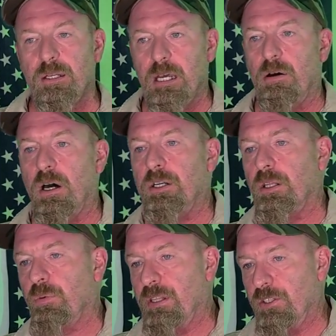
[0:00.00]
Now,
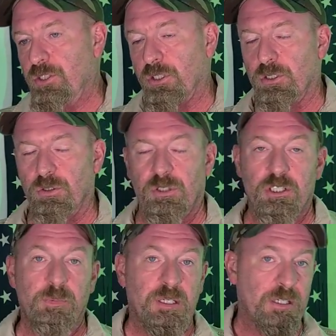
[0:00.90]
another way that you can do
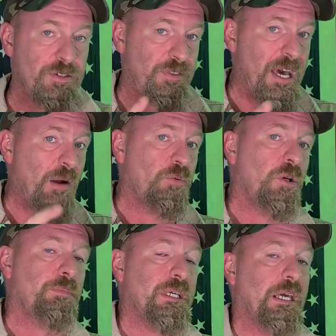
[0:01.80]
this, because that
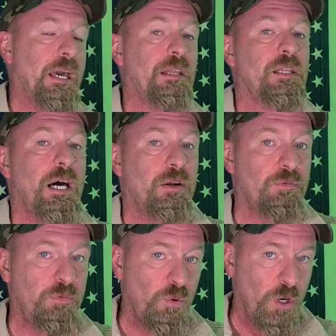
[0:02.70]
will be a lot
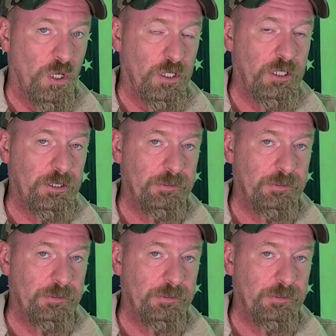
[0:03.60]
of work